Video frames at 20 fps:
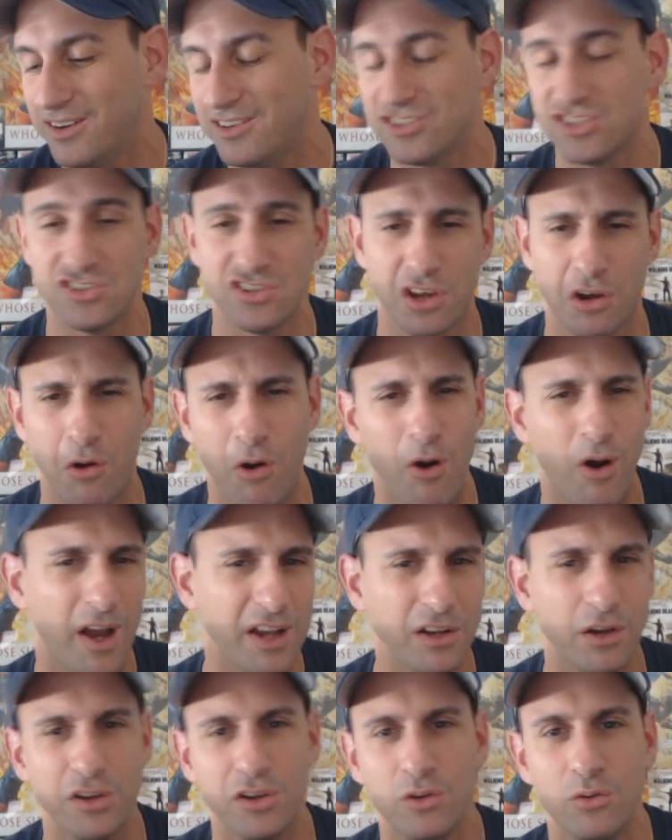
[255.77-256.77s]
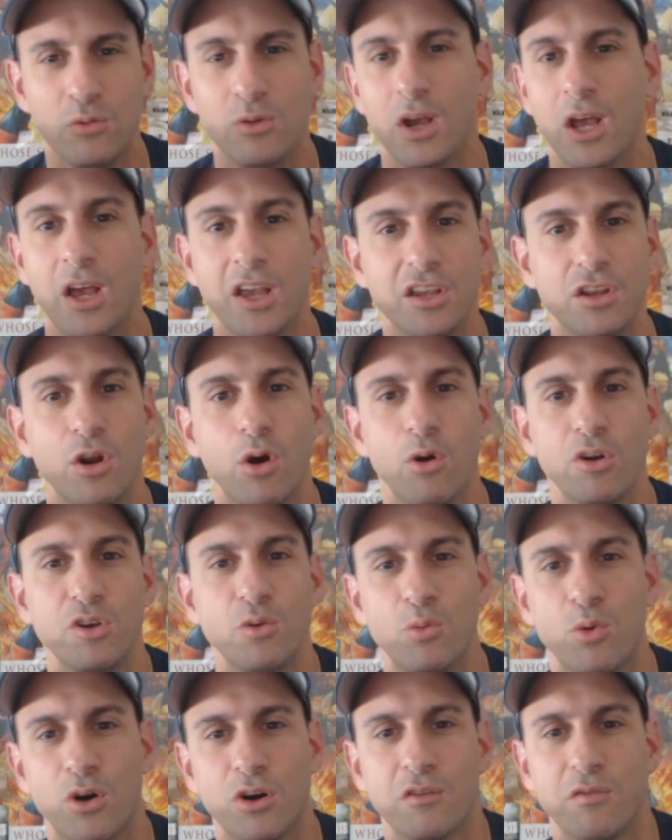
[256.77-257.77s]
and she's like, oh, I know
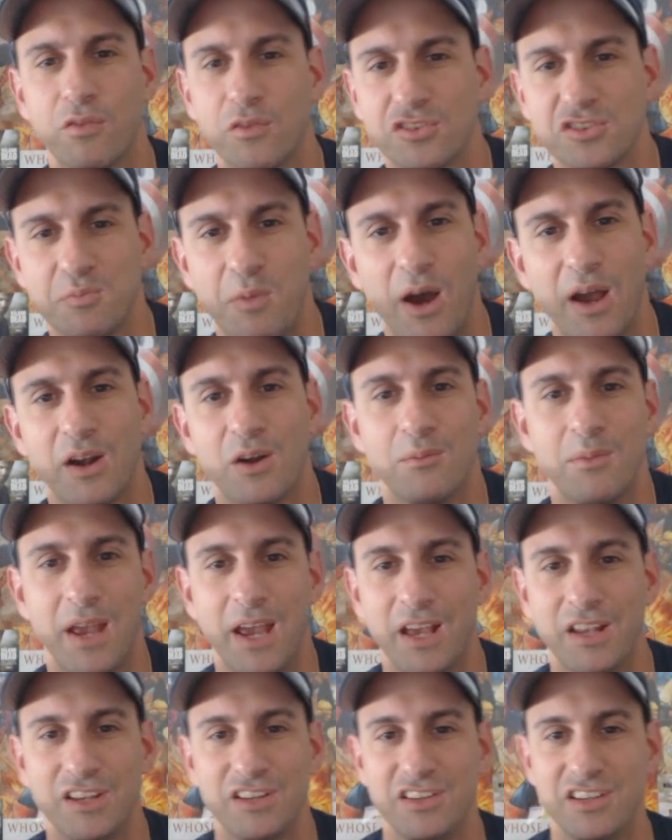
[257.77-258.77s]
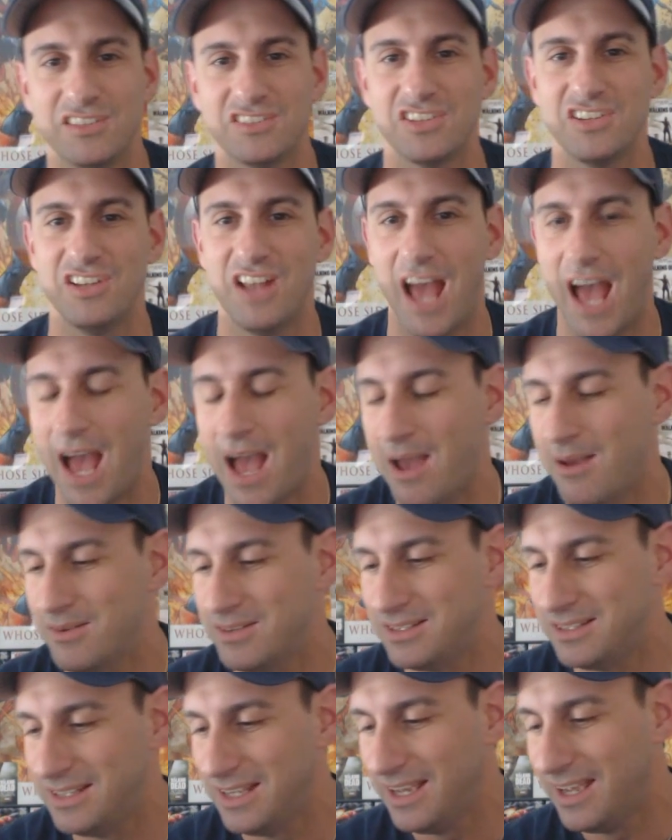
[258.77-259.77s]
you work for Spider-Man and this and that,
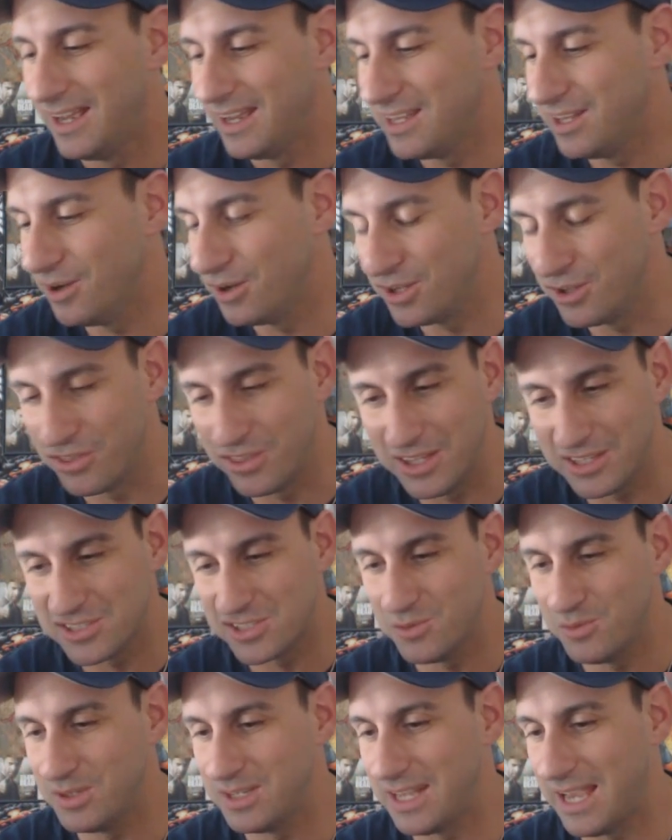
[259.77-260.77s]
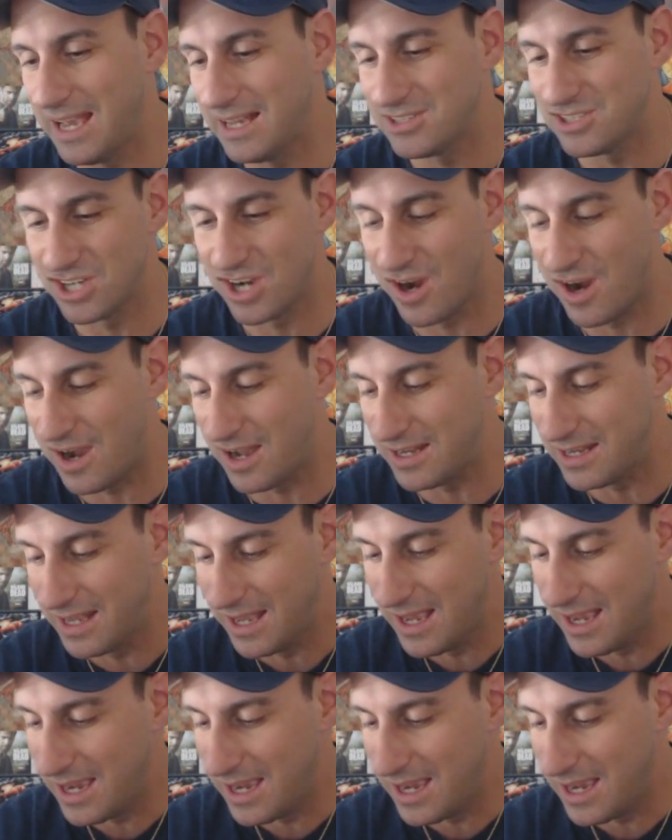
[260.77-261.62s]
and you know, you think she would catch on.